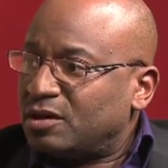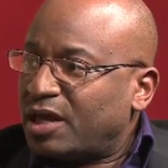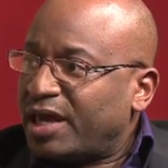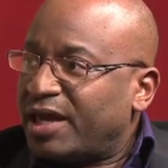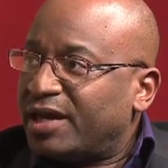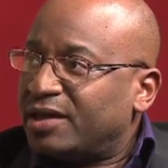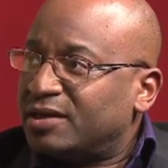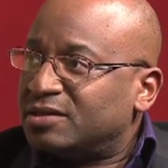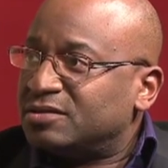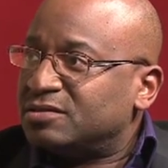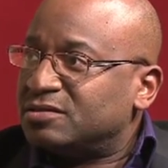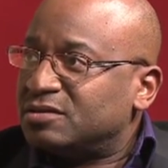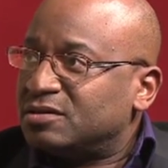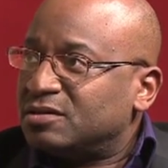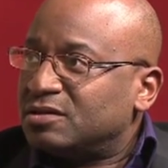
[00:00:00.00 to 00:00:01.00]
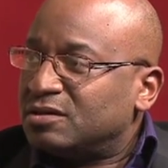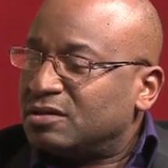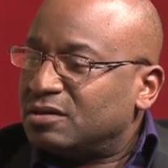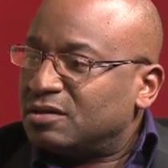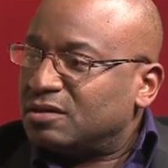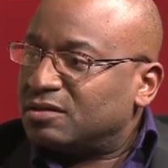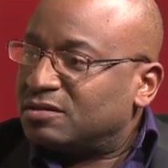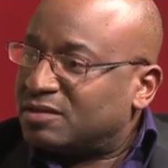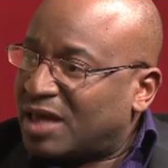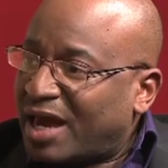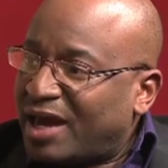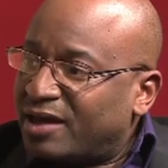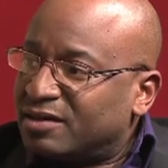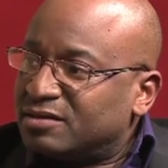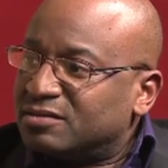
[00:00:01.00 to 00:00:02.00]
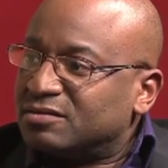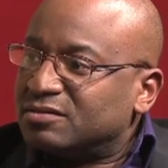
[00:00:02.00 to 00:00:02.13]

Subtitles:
And that